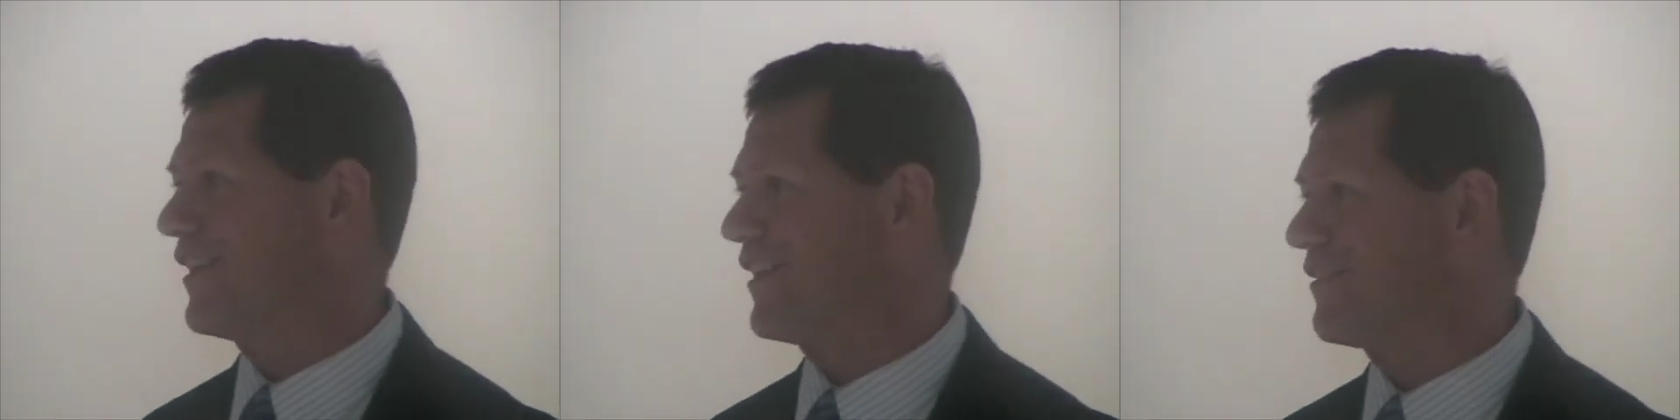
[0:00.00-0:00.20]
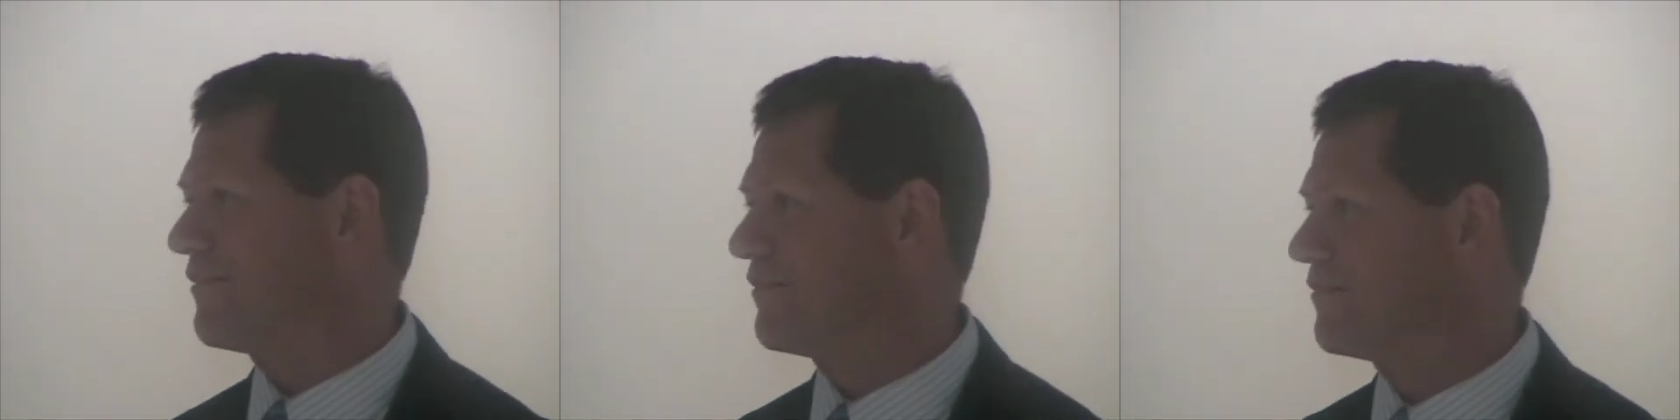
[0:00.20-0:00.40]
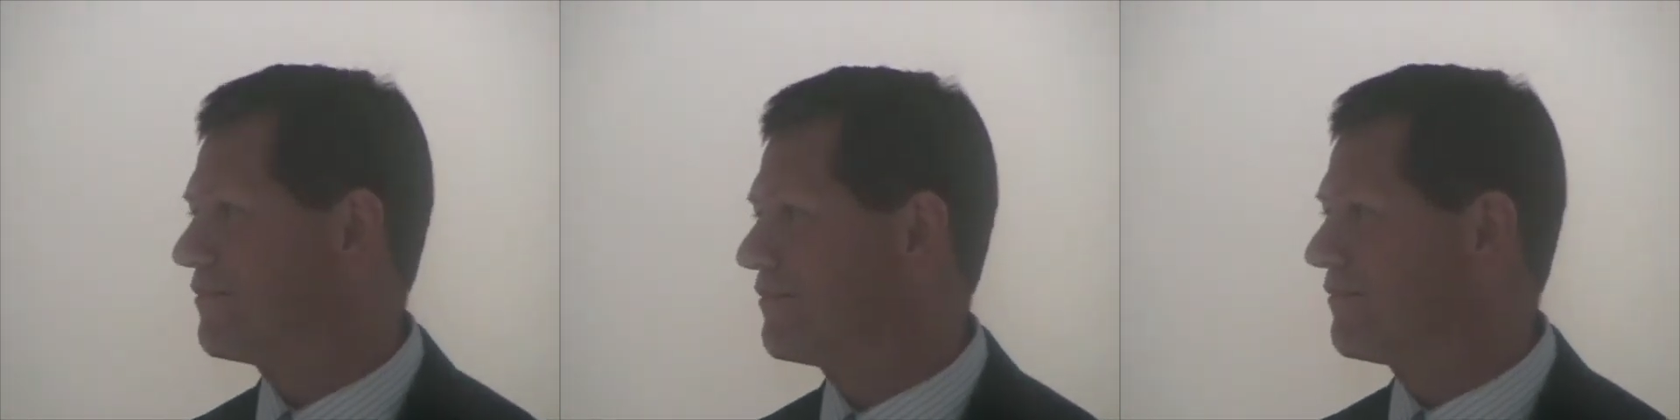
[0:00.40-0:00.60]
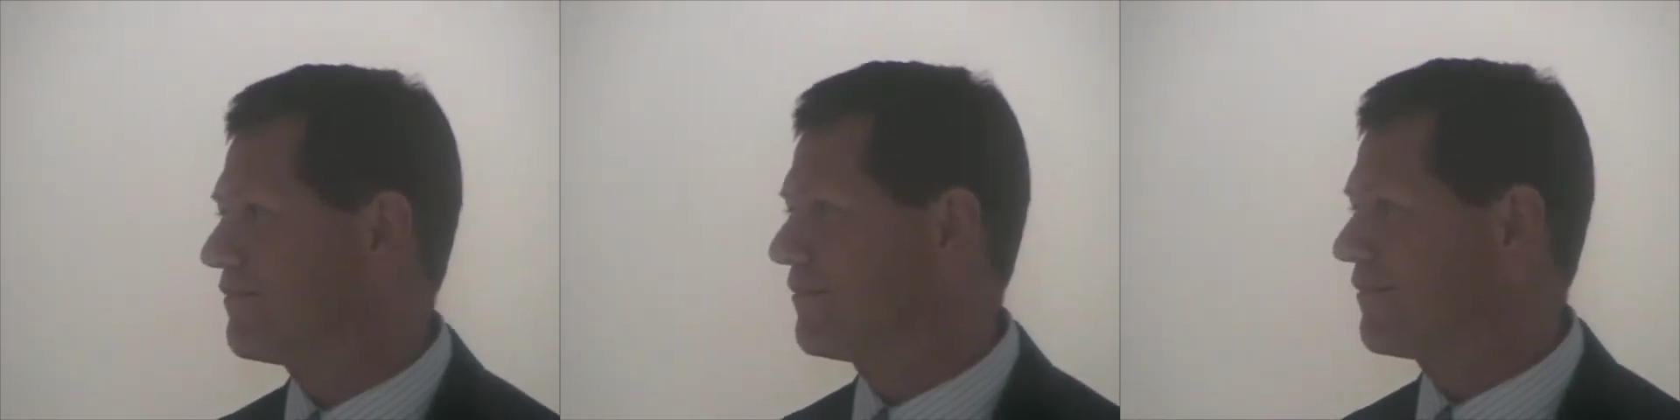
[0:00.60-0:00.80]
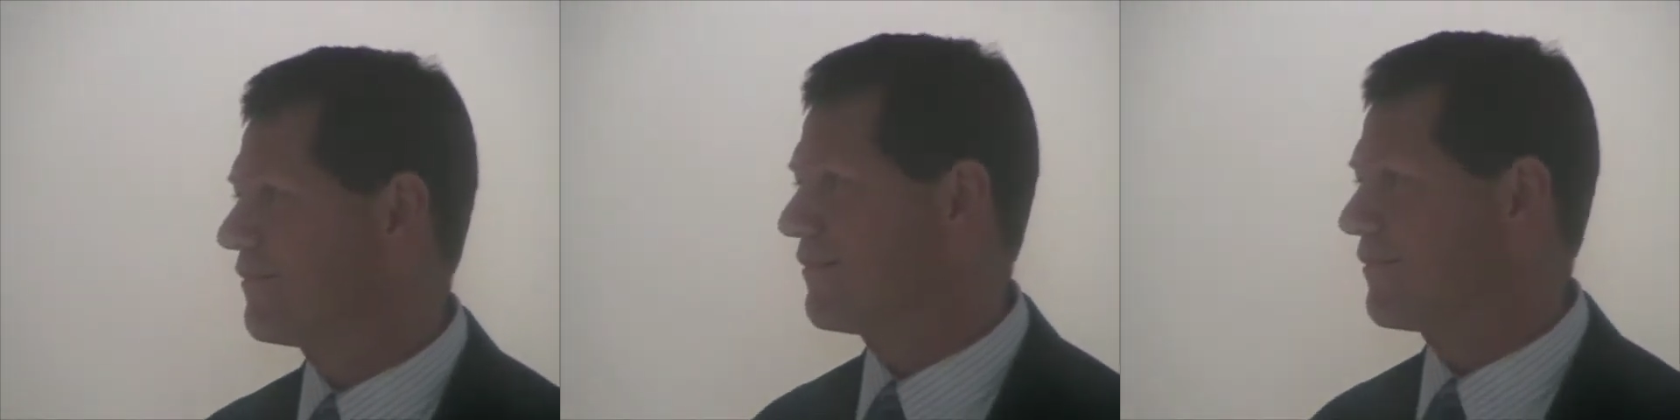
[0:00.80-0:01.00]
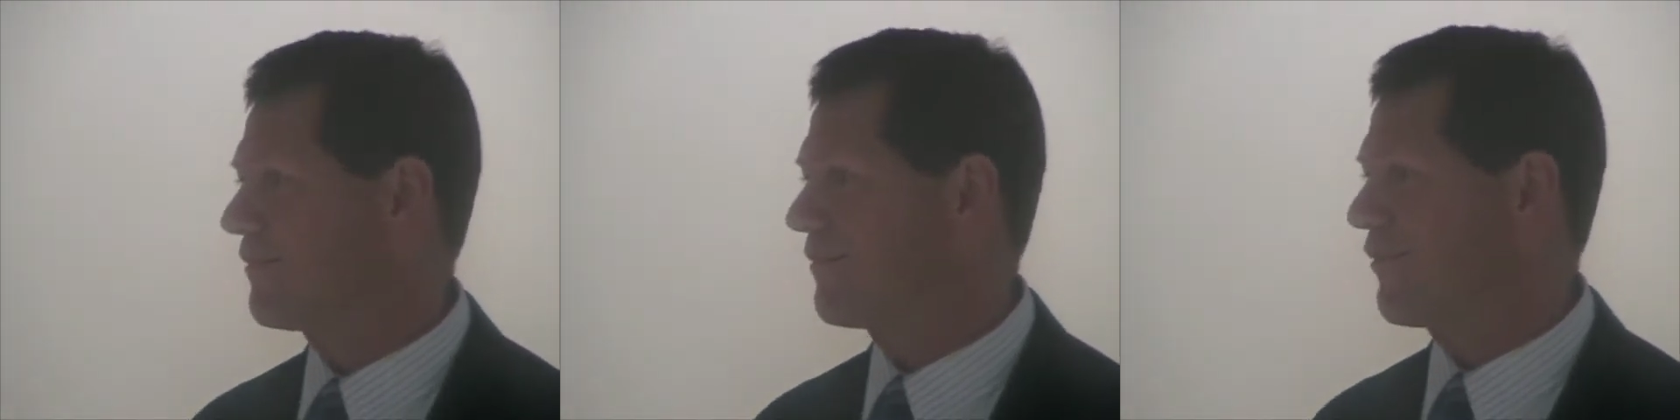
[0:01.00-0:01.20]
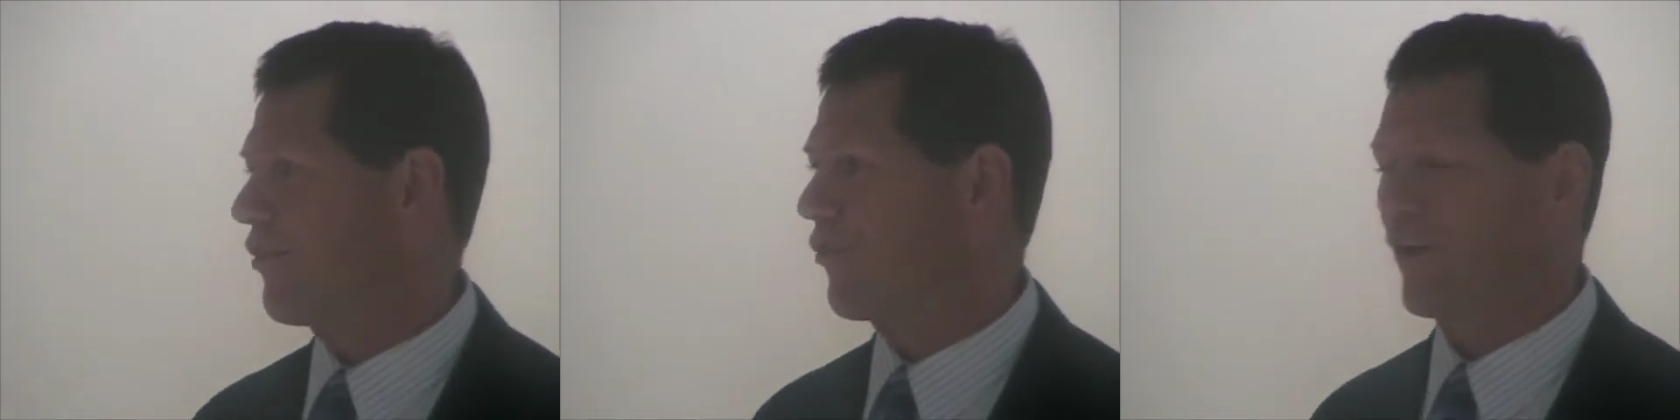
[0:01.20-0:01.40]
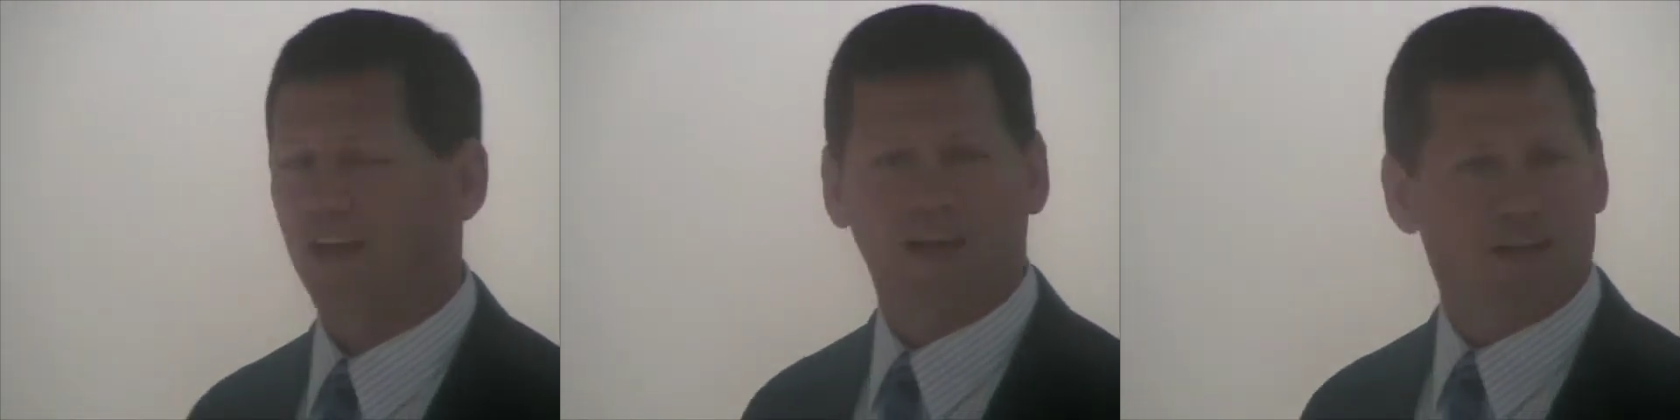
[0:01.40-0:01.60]
need.
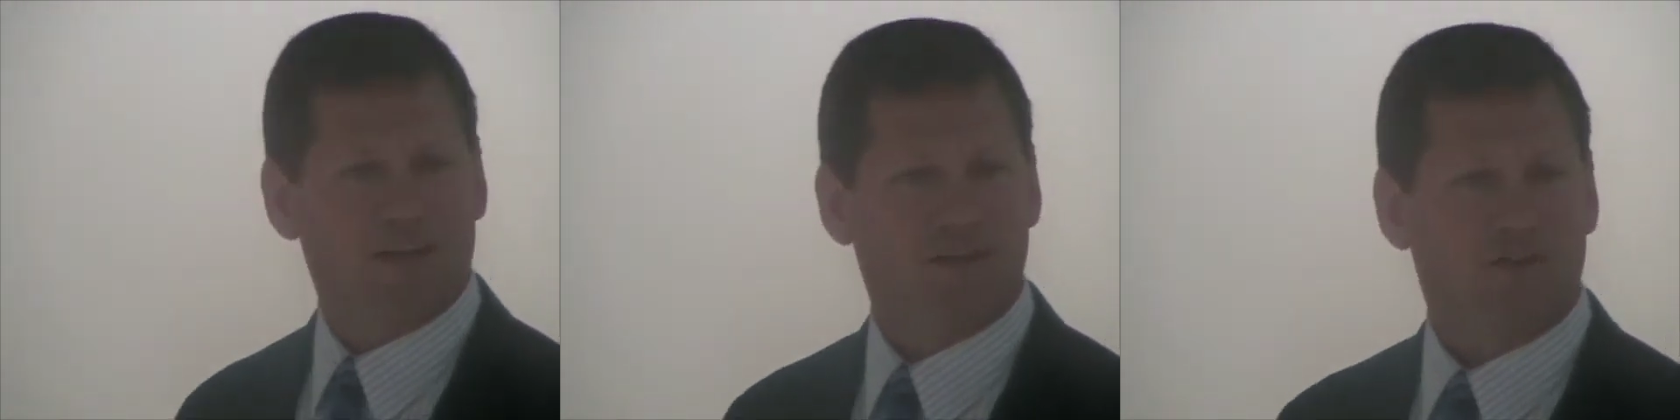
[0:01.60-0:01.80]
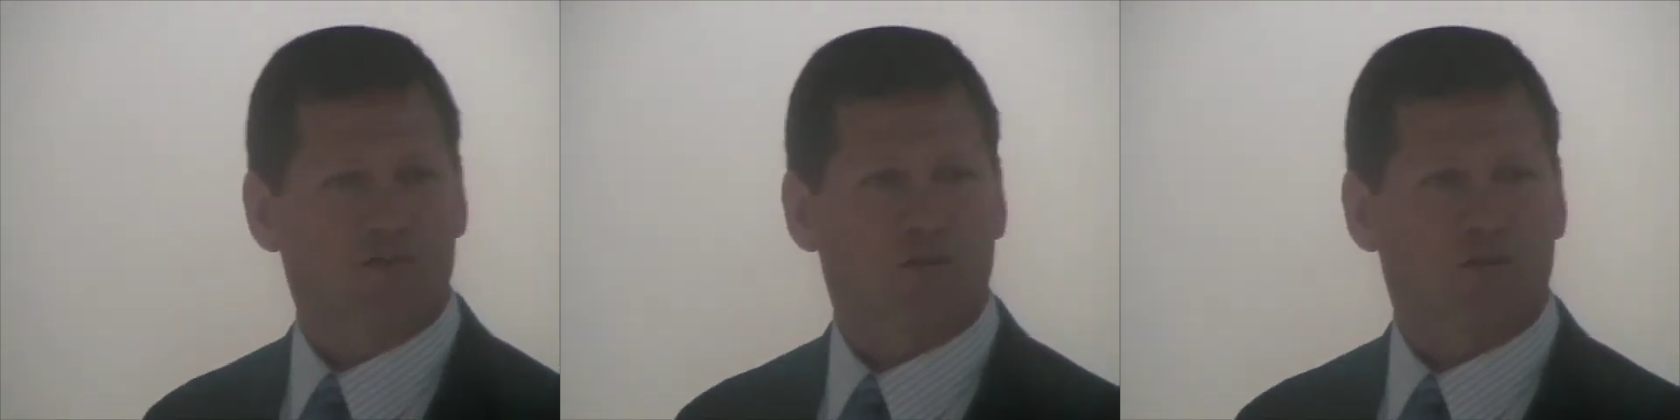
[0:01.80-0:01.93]
Okay?